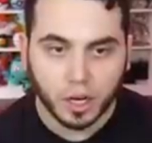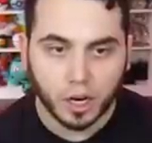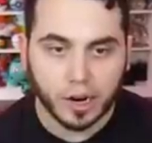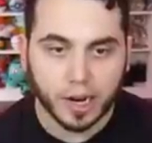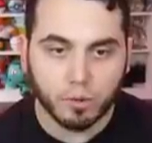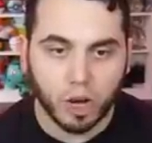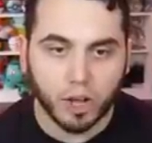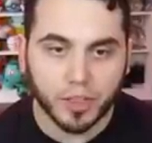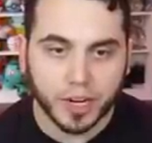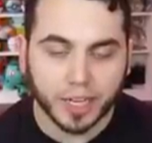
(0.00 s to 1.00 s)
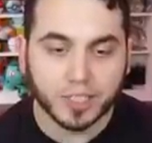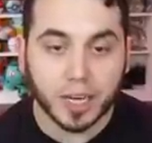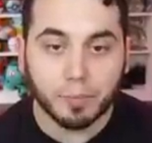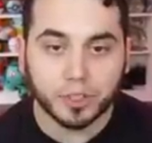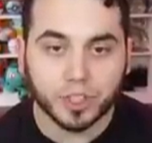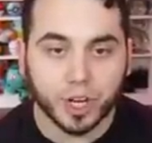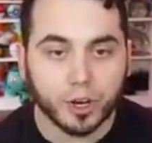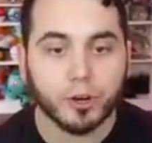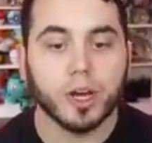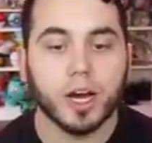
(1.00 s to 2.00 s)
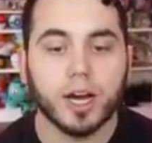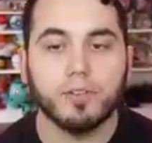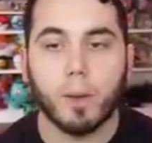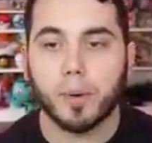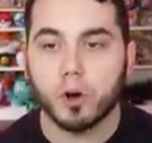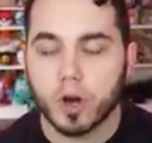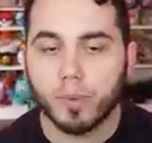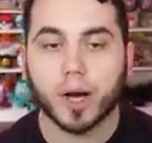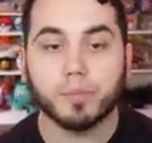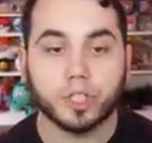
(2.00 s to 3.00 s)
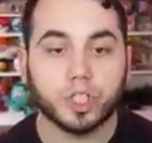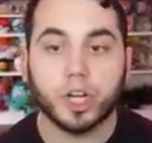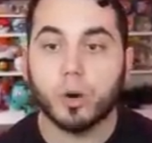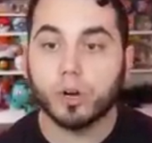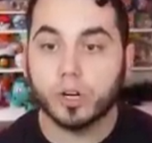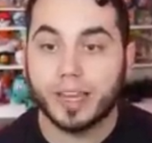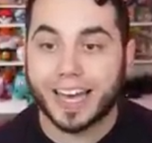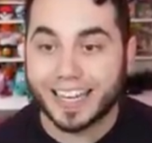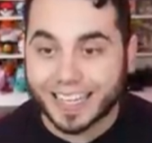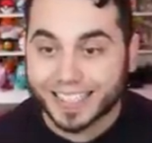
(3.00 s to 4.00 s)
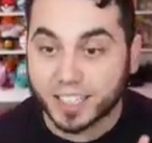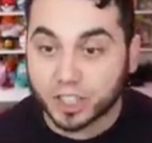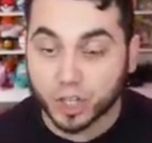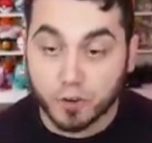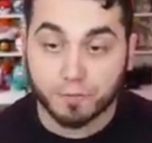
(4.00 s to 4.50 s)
All right, well, on the next episode of Pokemon Bushido, we're gonna be heading into this new